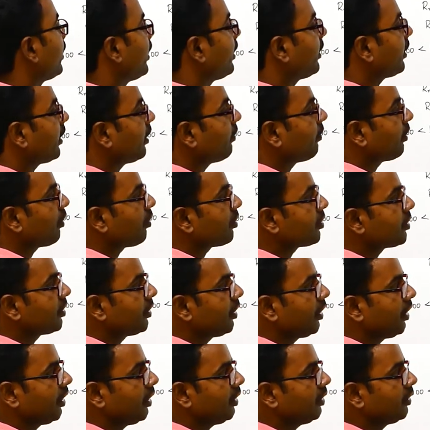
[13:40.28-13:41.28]
critical
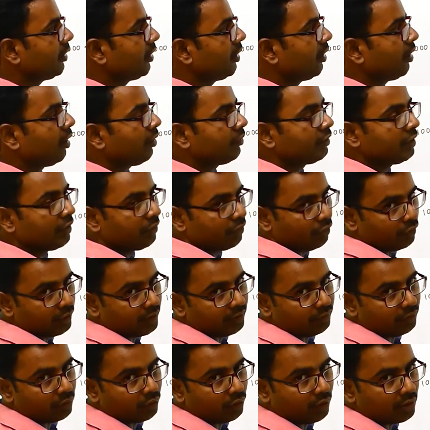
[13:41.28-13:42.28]
velocity of the
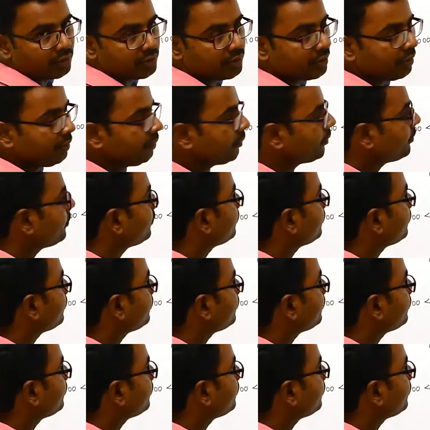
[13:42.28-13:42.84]
fluid flow also.